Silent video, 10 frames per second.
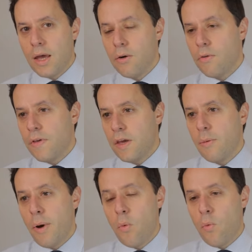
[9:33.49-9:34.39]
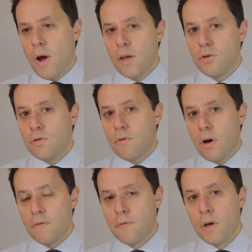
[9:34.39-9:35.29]
at or thinking about where you
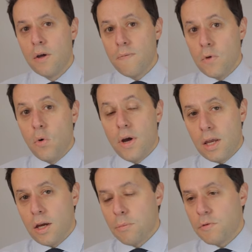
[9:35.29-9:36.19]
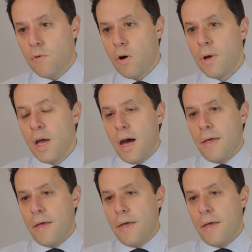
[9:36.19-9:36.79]
derive your incomes from.